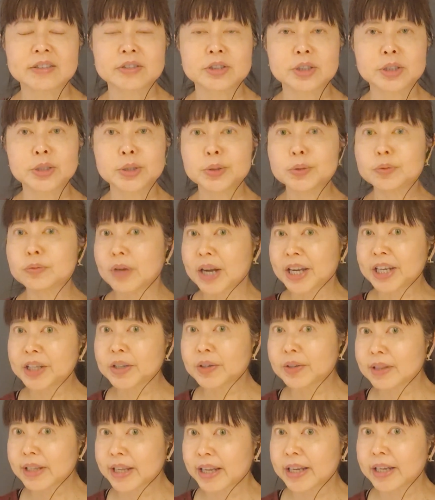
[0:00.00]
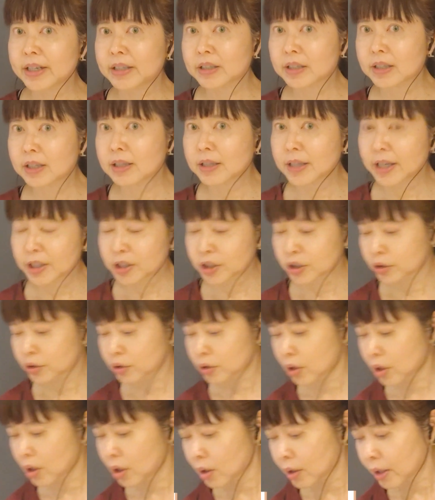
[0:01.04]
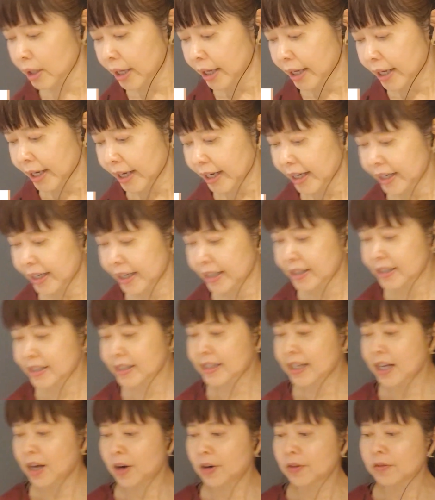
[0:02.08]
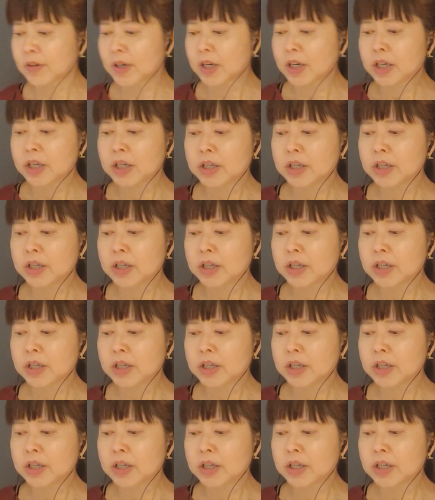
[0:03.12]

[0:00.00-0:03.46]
to regulate cholesterol in itself.